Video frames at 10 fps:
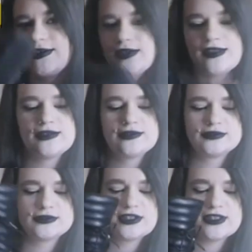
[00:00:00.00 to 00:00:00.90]
eh,
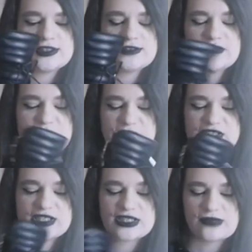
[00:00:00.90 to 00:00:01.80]
they fit
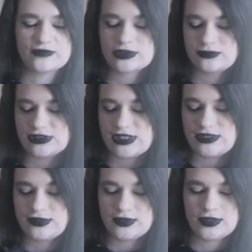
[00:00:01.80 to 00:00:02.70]
pretty
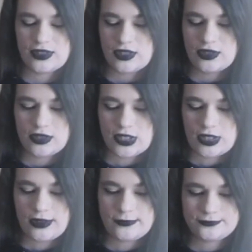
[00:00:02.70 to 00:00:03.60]
comfortably.
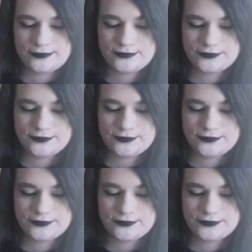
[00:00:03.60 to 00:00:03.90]
Um,